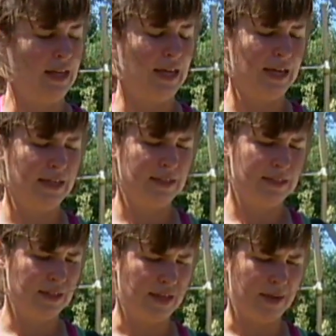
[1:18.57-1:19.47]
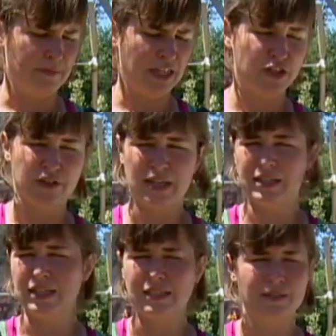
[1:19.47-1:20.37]
and make sure that it
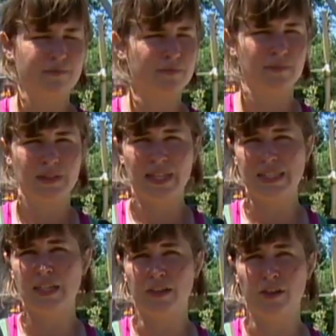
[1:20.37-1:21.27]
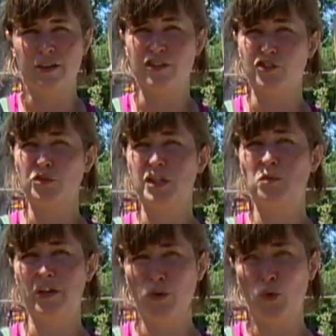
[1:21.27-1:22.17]
doesn't get stuck there because there's only
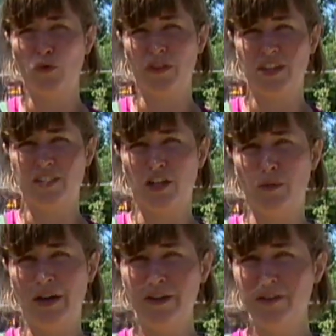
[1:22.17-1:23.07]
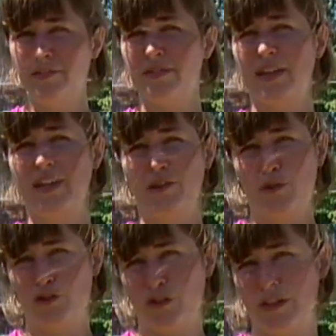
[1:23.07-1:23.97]
one hole for things to go out of. In the
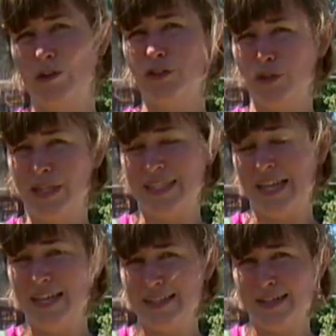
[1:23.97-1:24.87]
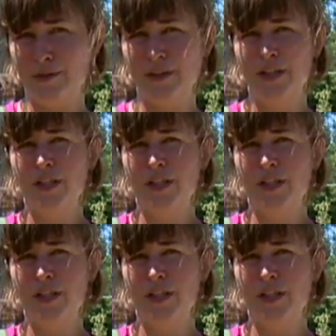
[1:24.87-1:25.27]
future, it also lets eggs out.